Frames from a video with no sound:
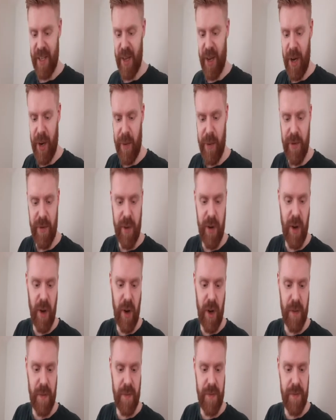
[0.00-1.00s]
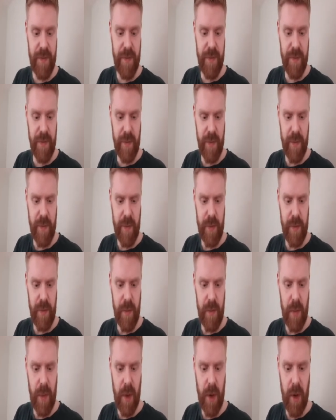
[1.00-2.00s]
up, we've got
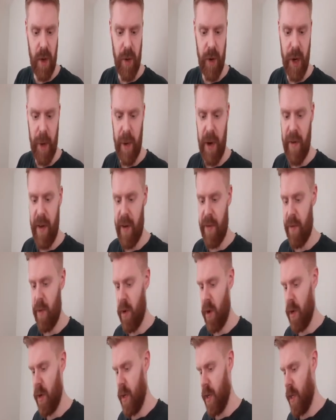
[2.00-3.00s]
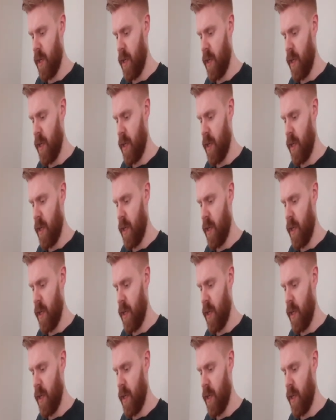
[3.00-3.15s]
quite a bit of F1.